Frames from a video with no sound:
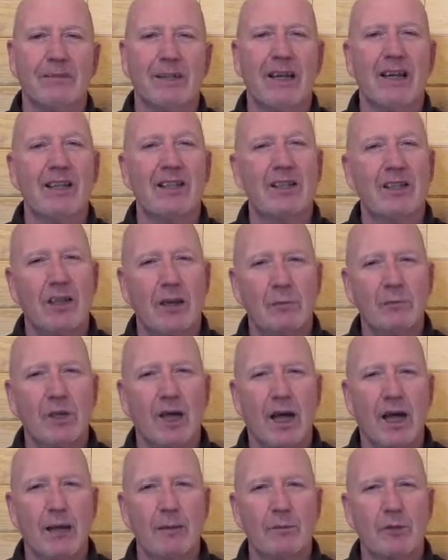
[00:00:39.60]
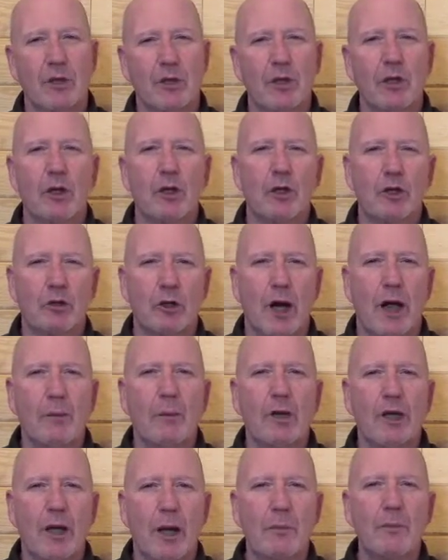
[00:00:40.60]
And sometimes
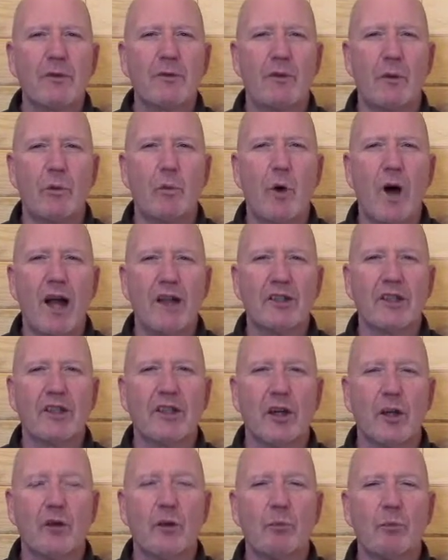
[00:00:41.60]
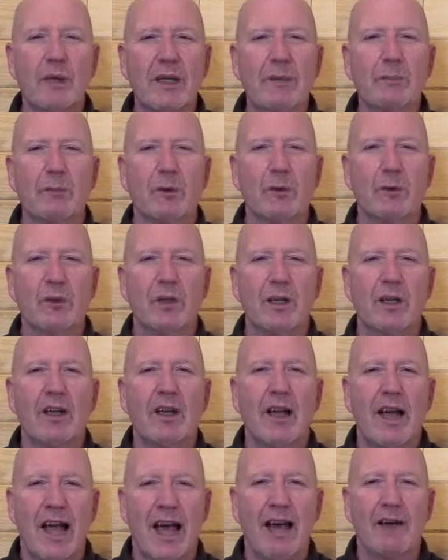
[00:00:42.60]
trauma comes from watching other people
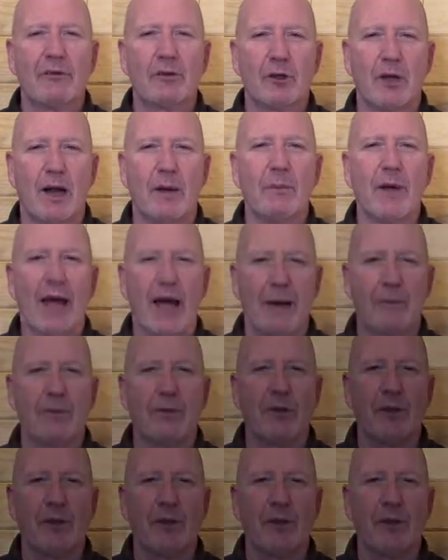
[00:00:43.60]
have trauma happen to